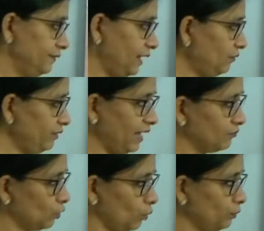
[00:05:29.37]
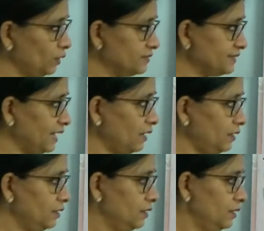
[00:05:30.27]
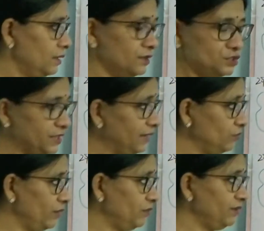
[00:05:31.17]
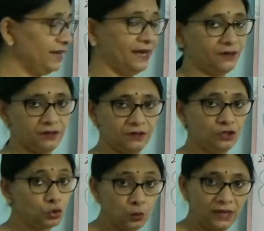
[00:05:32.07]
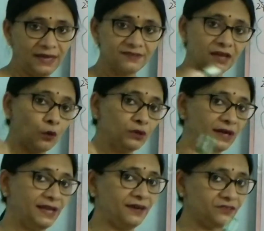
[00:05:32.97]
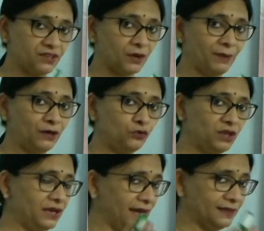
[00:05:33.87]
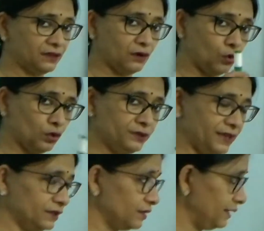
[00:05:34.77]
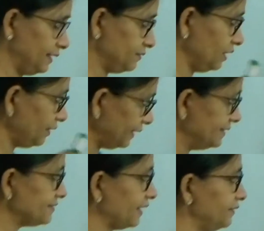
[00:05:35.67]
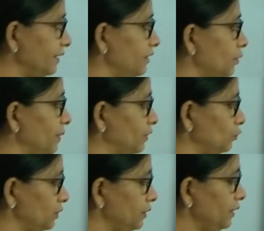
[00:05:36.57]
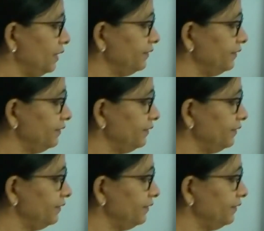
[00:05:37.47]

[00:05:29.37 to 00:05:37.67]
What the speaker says: Then we have globular cell stage where we get 2 layers, outer layer is dermatogen and all the other layers are inside that dermatogen.